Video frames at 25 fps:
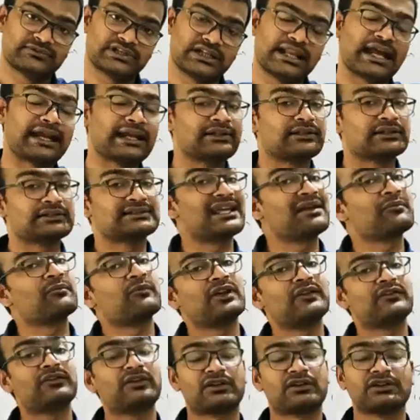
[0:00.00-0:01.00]
Like in the same
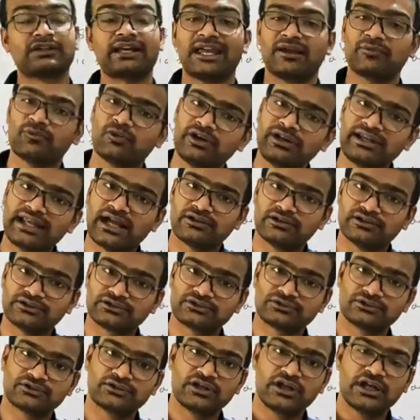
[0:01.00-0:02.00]
way for the ammonia
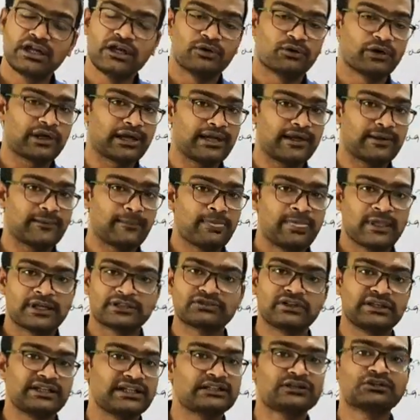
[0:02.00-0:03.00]
also, okay.
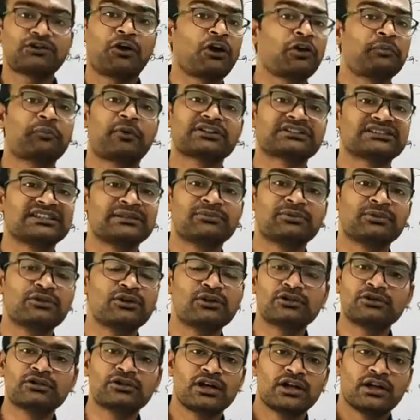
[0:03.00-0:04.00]
So it is not
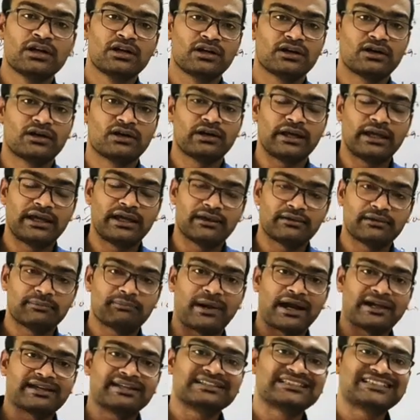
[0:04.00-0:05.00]
possible to
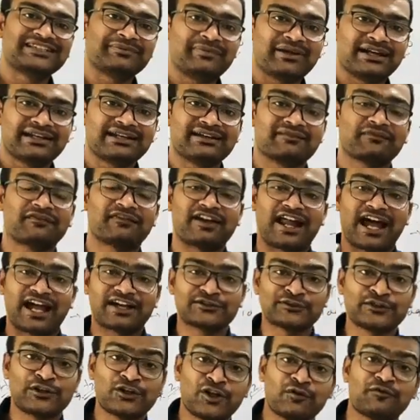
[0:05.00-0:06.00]
participate a
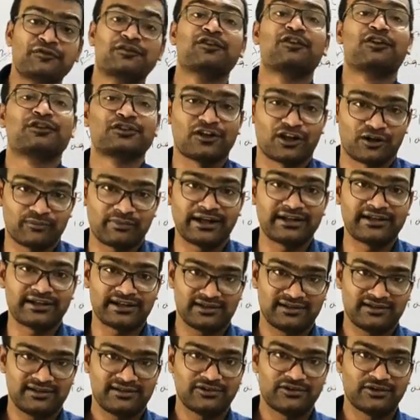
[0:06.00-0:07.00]
fraction of fourth orbital.
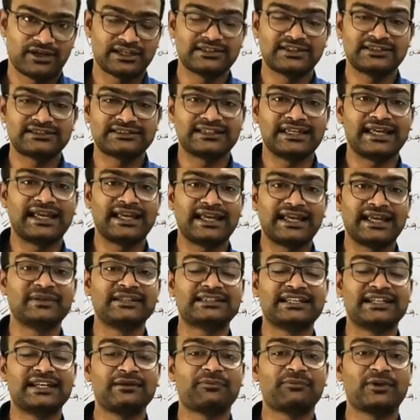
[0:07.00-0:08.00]
Okay, this is
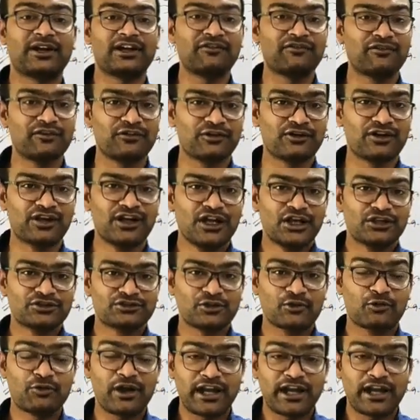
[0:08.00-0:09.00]
sp3.4.
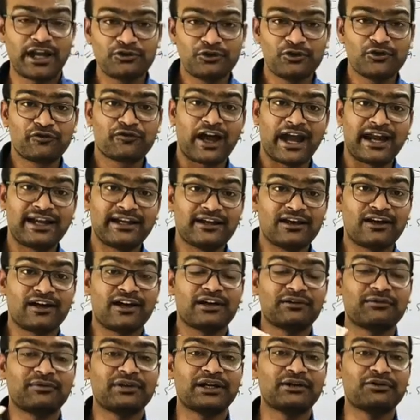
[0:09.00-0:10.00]
So where do you find
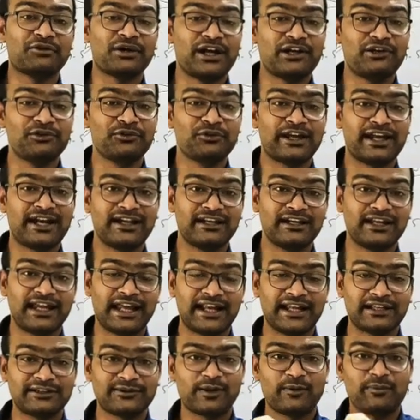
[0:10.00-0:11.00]
where do you get
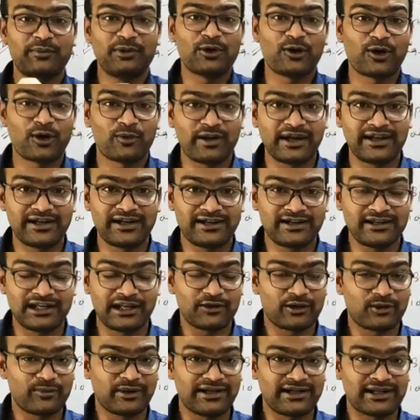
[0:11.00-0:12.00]
another p
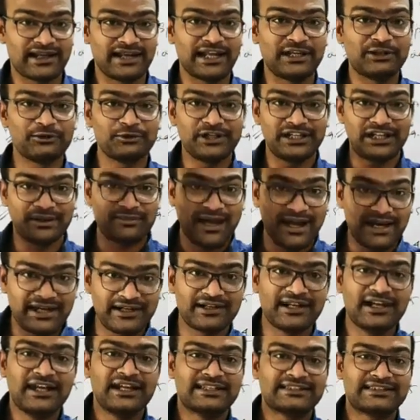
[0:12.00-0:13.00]
orbital and you
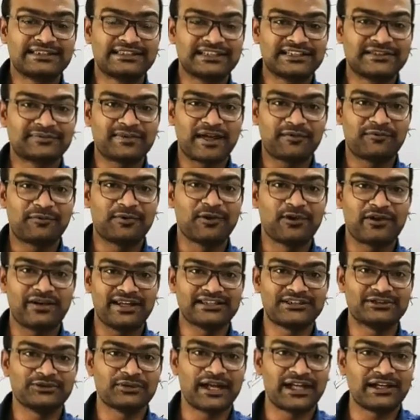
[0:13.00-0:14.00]
divide 6/4
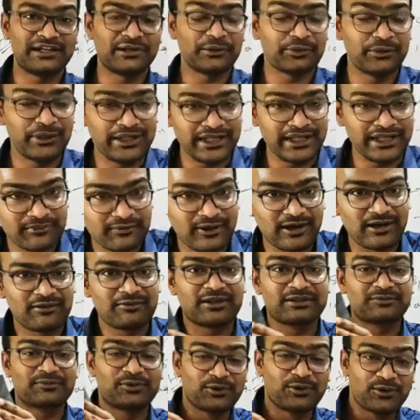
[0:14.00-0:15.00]
ratio and we involve
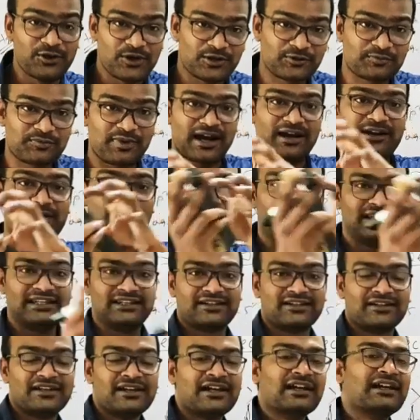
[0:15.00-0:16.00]
a fourth part in
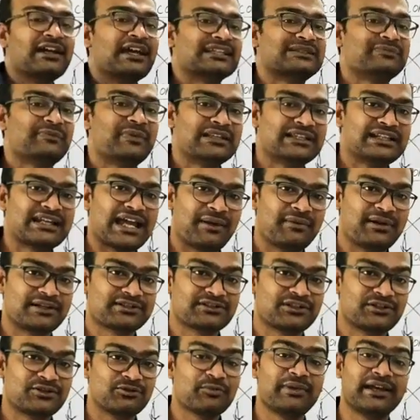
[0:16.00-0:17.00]
the sp3
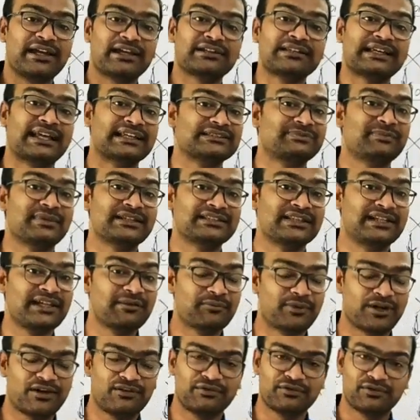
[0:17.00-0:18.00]
hybridization to make
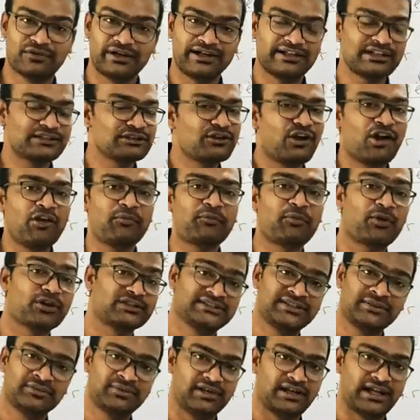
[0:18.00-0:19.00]
sp3.4. It is not
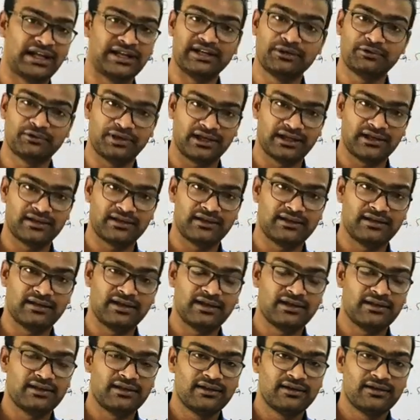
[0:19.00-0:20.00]
possible anyway.
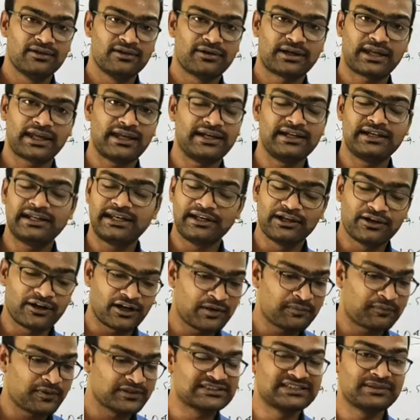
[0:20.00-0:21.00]
Okay, it is
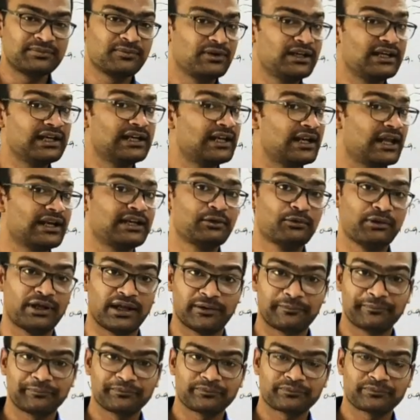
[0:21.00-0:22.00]
not possible in any
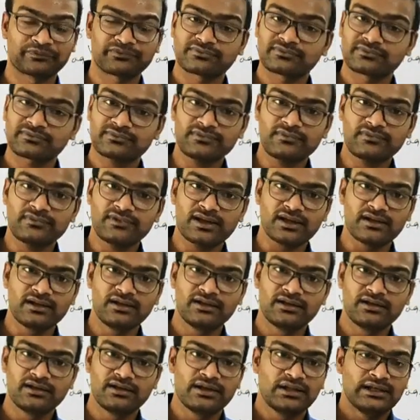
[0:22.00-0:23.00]
way.
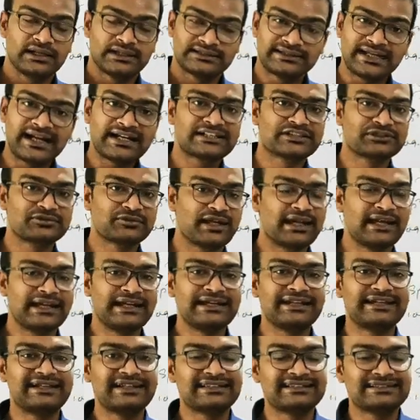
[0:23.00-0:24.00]
That's why
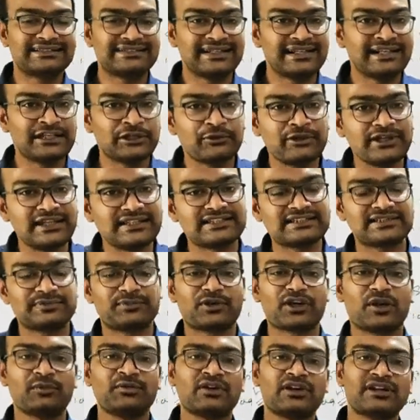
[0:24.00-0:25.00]
it distinguishes
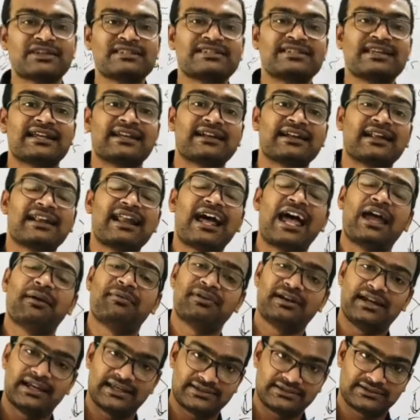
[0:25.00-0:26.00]
from your general
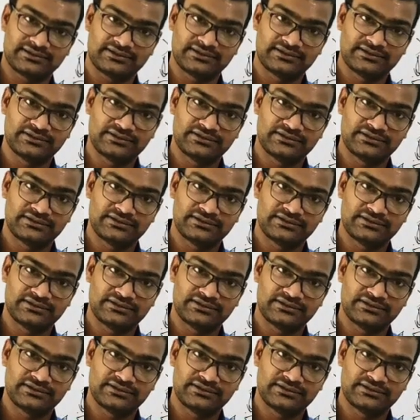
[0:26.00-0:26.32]
hybridization.